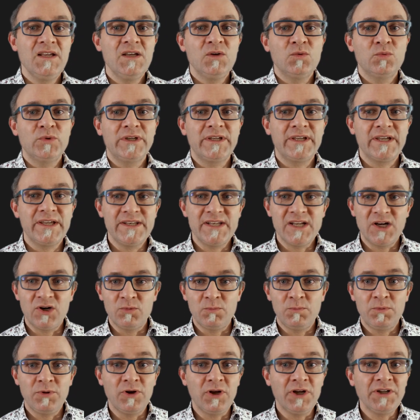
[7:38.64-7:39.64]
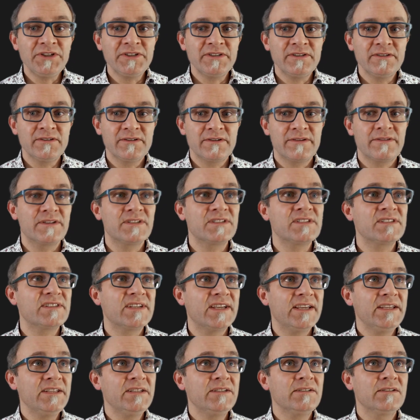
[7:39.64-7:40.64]
We can now plot the
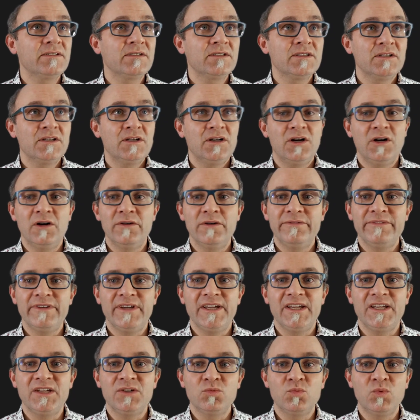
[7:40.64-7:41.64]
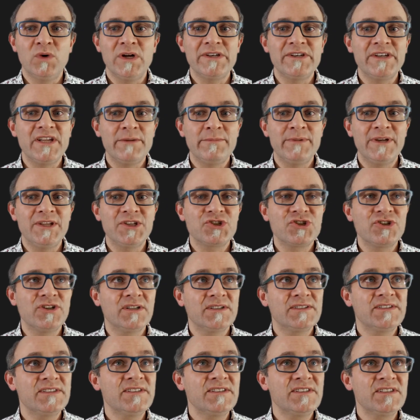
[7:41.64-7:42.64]
state of a
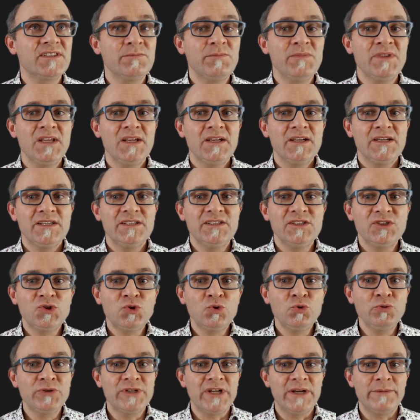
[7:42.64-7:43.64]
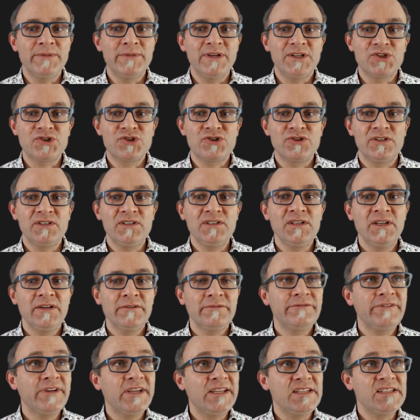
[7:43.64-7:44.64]
one-dimensional system in a two-dimensional
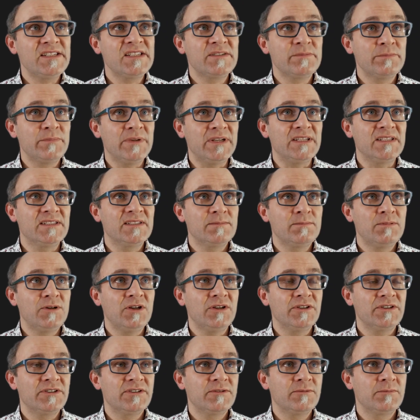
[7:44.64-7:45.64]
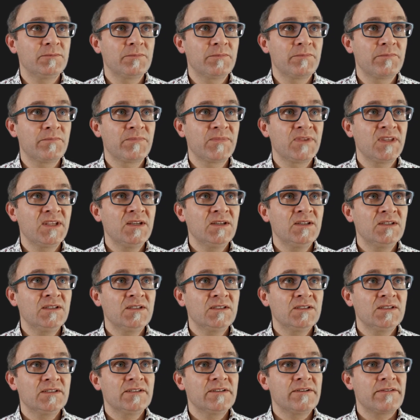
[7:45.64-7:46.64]
phase space plot.
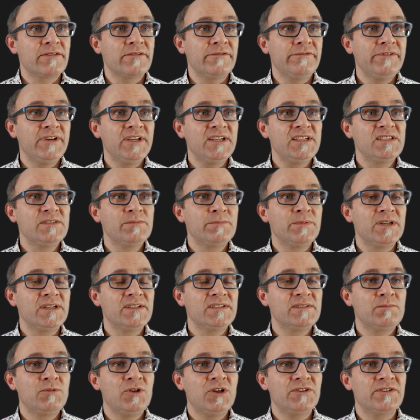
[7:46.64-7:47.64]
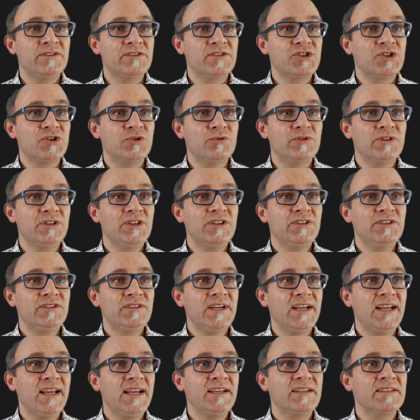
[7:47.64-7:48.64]
The phase space plot is shown
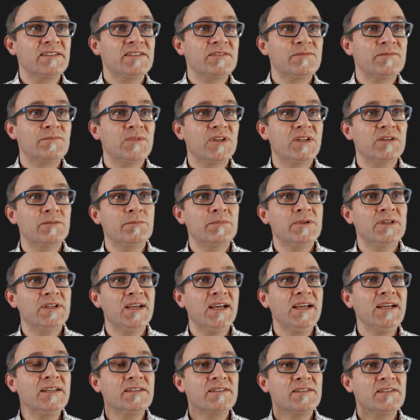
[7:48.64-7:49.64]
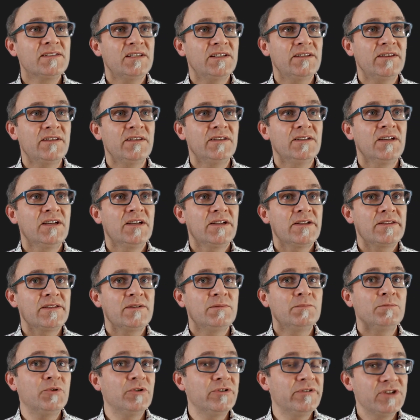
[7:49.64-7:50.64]
here, x and px, and the
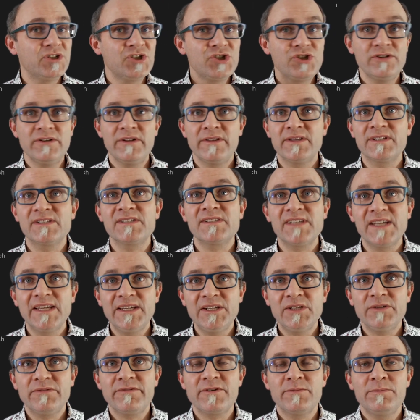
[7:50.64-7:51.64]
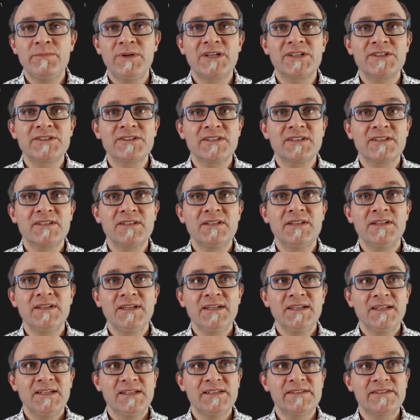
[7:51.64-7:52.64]
position, the state of the particle
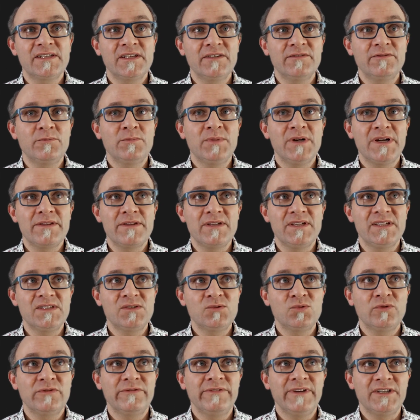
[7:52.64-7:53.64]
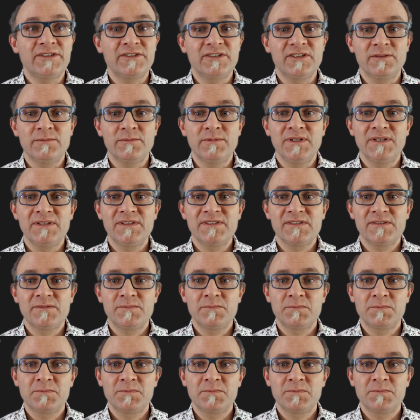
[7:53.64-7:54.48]
is given by these two variables.